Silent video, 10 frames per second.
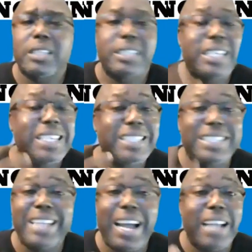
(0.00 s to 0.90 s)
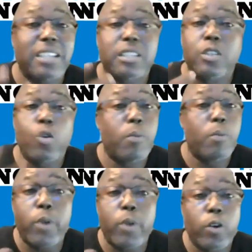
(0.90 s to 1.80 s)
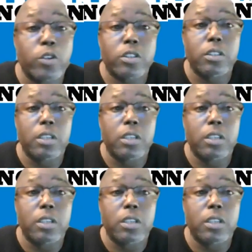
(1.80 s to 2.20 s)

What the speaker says: she's not the normal person.